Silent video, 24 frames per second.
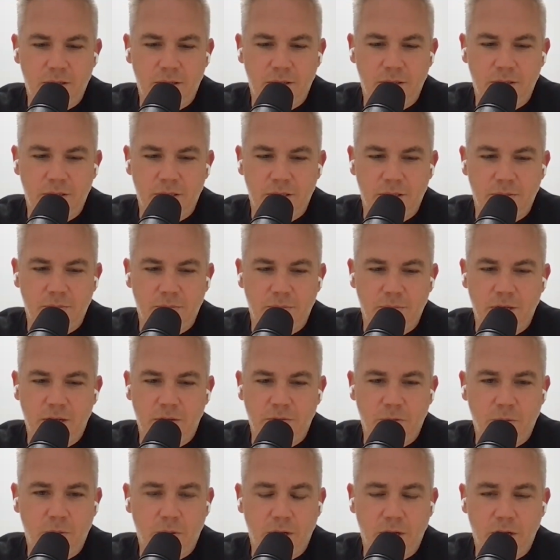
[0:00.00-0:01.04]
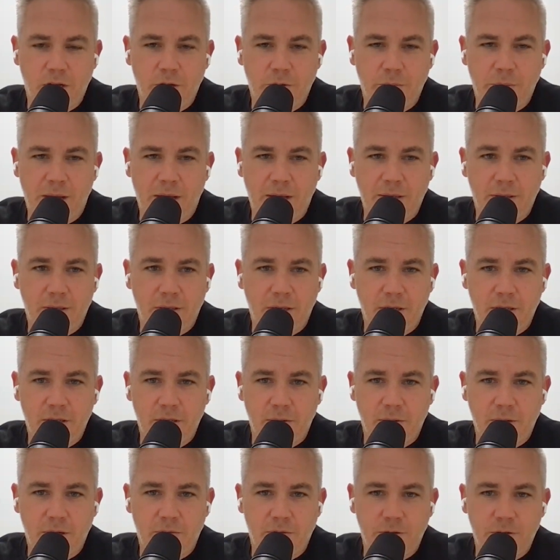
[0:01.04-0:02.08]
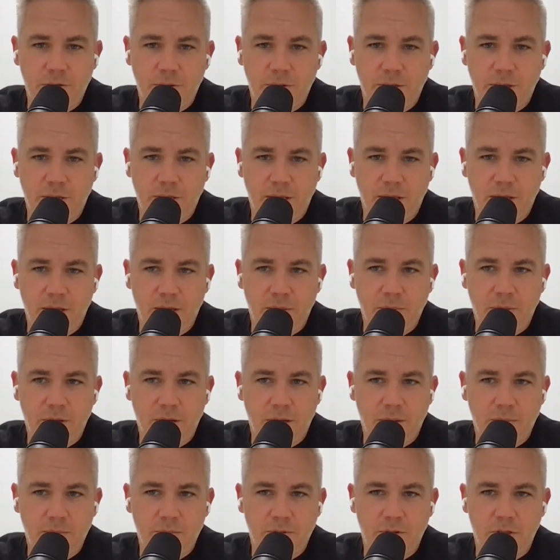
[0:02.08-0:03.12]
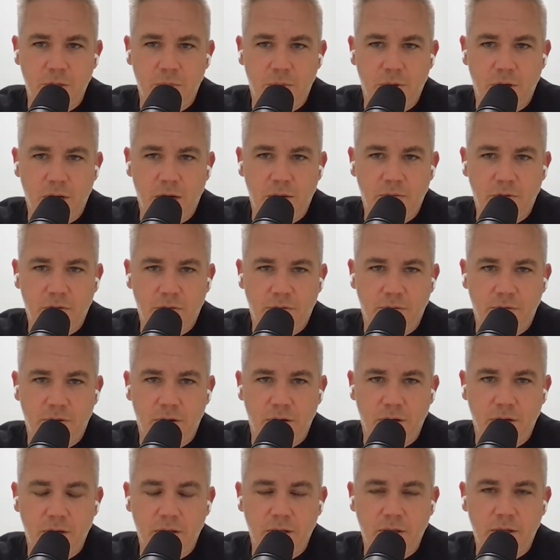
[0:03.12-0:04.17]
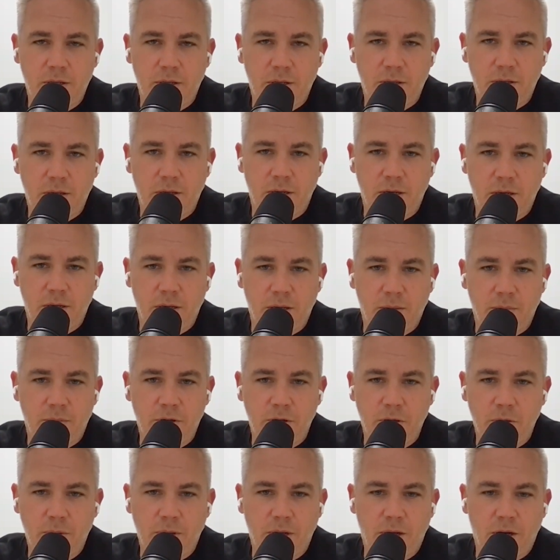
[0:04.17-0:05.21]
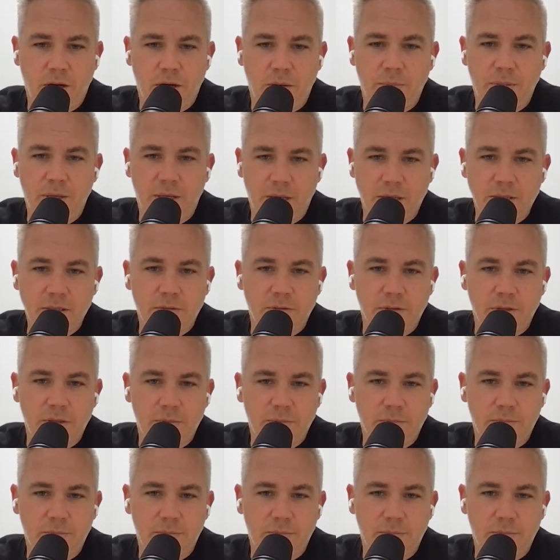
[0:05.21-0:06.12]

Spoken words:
just never want to go back there. Don't ever do it again. But I'm super grateful for who we are because of it.